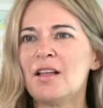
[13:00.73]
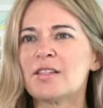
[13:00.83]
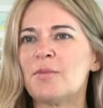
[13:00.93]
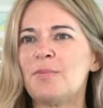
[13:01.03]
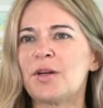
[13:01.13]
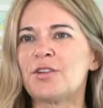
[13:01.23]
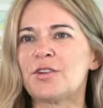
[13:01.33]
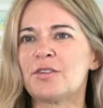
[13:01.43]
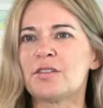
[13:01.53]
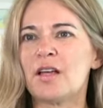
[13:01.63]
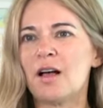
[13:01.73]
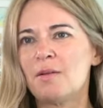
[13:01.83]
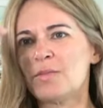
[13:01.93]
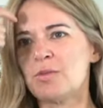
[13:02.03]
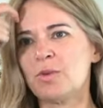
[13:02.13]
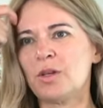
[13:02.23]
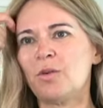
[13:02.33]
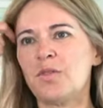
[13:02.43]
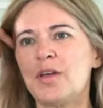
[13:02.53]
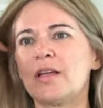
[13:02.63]
Some pictures, um, some really
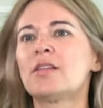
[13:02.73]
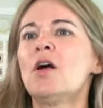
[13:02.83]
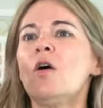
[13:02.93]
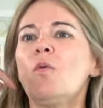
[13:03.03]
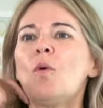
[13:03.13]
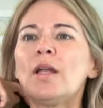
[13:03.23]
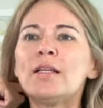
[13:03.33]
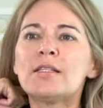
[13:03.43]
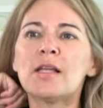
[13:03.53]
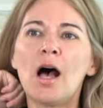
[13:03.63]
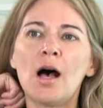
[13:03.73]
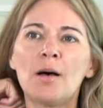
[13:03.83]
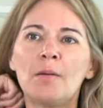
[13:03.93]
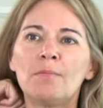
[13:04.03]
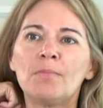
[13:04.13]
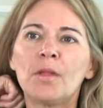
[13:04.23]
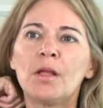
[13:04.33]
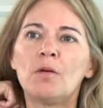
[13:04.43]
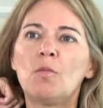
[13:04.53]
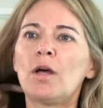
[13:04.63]
cool things. What is um,
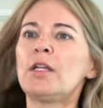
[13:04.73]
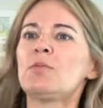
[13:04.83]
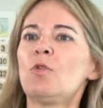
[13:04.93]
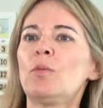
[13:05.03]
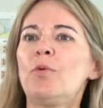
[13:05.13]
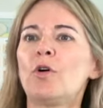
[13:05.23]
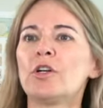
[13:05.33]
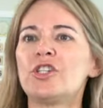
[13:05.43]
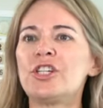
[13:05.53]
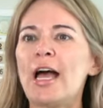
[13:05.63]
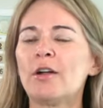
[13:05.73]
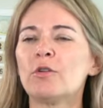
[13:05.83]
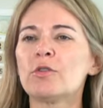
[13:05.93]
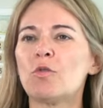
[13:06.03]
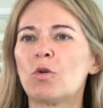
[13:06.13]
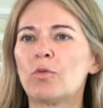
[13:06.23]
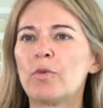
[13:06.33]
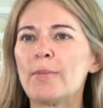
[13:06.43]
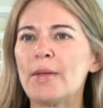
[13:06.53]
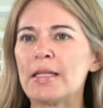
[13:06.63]
what is more important, shadows or
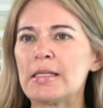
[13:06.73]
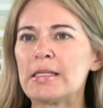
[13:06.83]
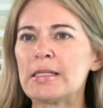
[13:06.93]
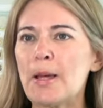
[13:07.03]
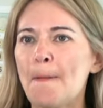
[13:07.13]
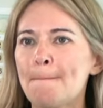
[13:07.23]
ribbons?